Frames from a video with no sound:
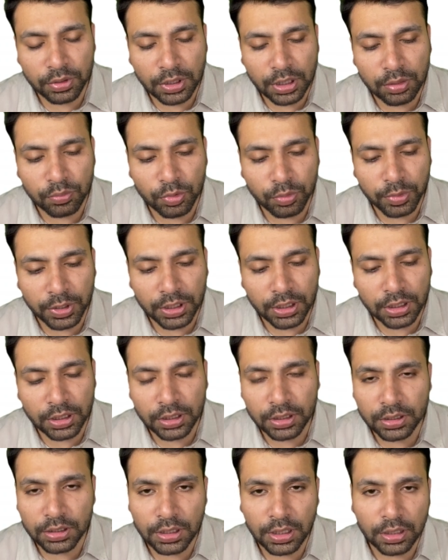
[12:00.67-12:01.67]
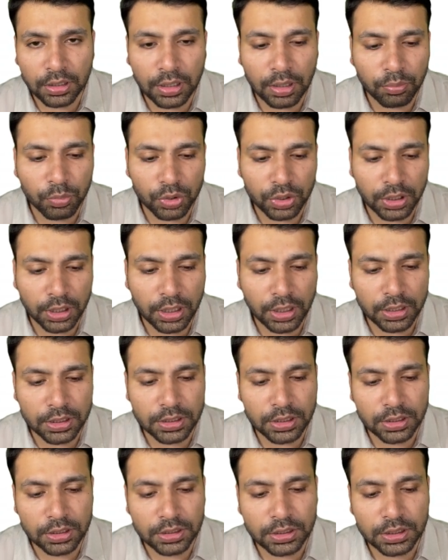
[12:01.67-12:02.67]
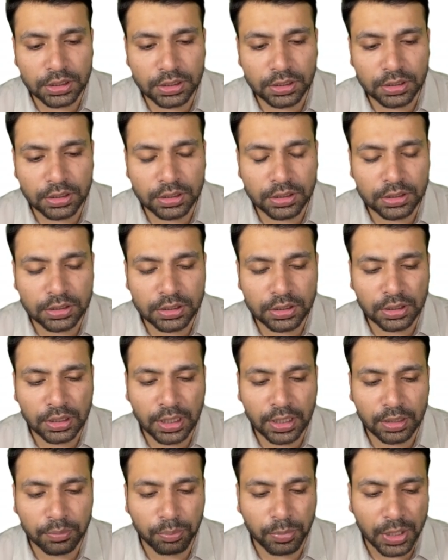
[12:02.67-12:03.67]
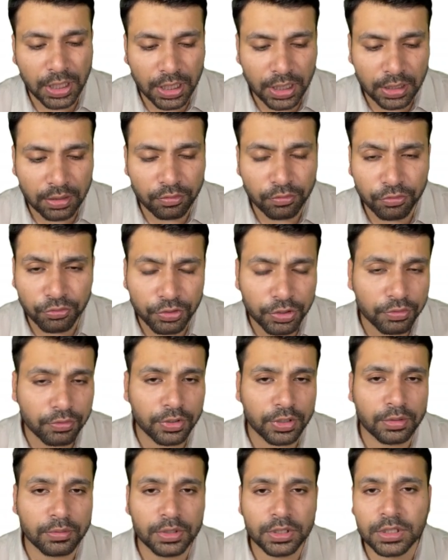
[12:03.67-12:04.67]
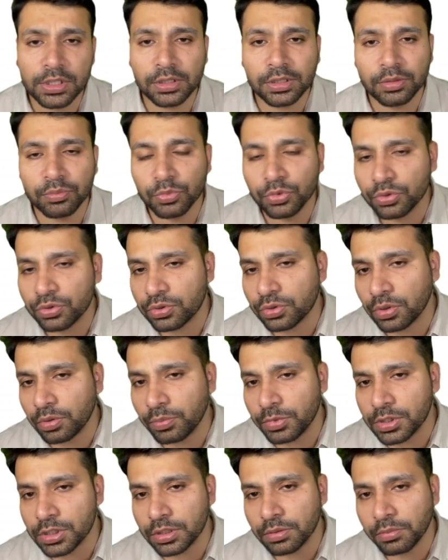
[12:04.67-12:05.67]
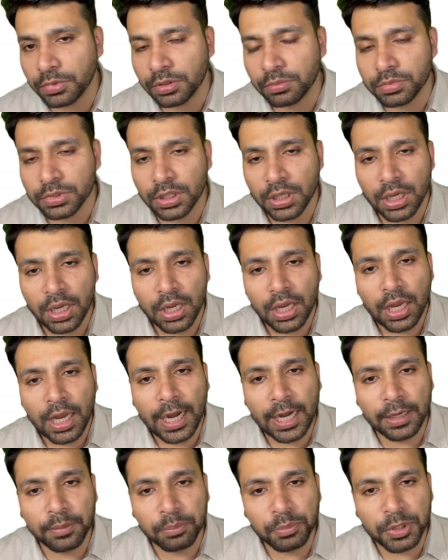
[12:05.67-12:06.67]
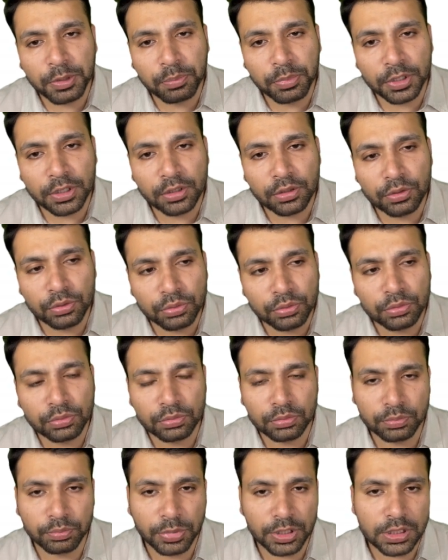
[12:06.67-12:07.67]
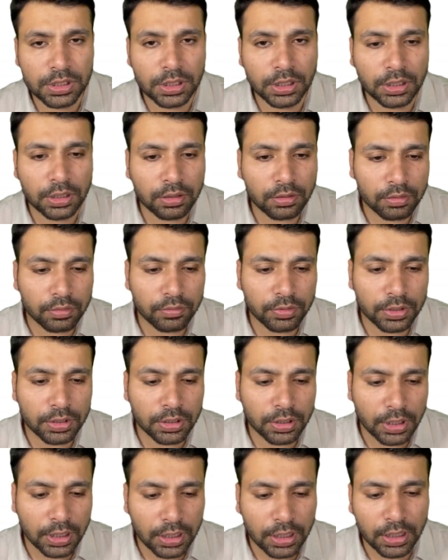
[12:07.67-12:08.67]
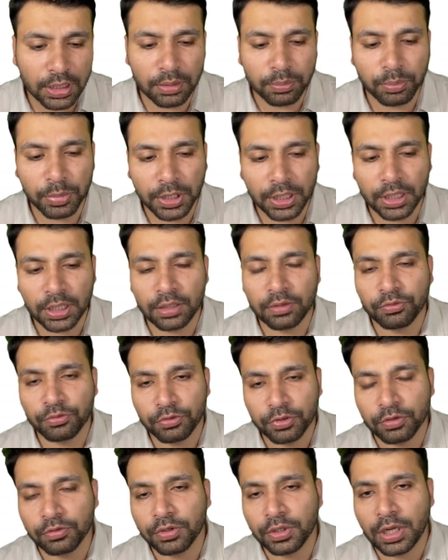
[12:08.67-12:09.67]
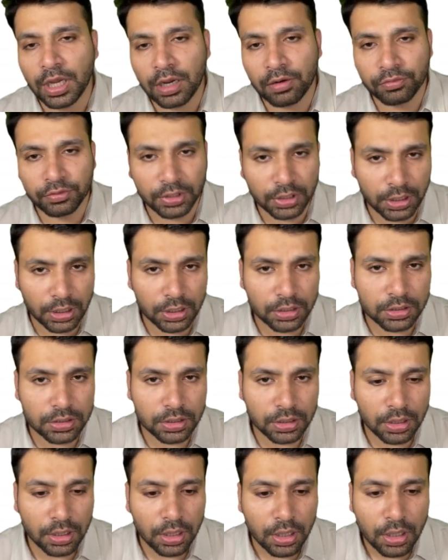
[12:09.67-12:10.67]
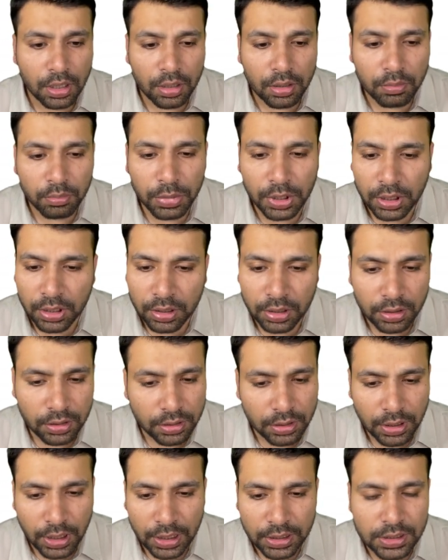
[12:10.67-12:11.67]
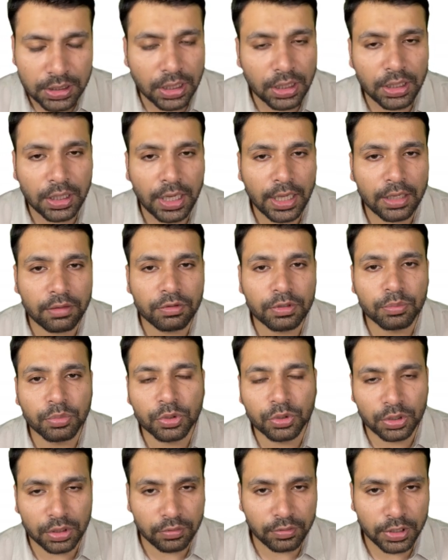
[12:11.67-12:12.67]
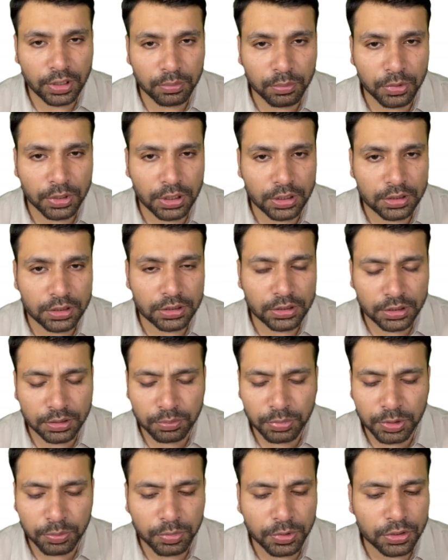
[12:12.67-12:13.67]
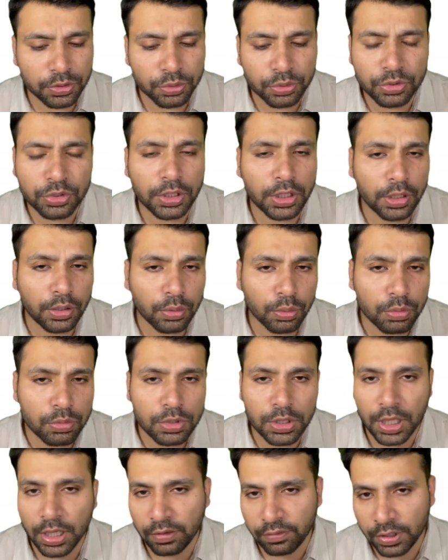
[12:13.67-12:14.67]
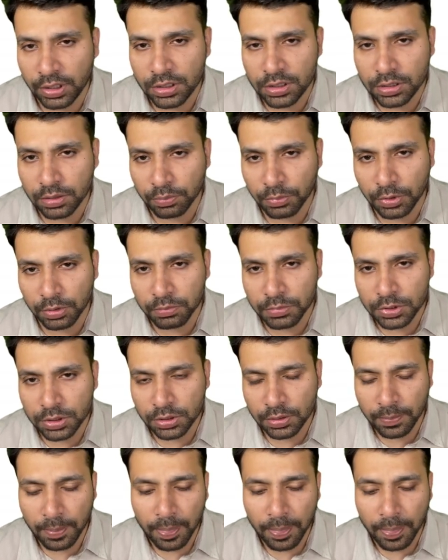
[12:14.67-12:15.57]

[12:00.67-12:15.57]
chemo material and embolic agents, it's like pain, fever. These are the most common symptoms, and people do present with recurrent pain, fever after taste. But that's unlike with portal vein embolization. People usually don't have any symptoms.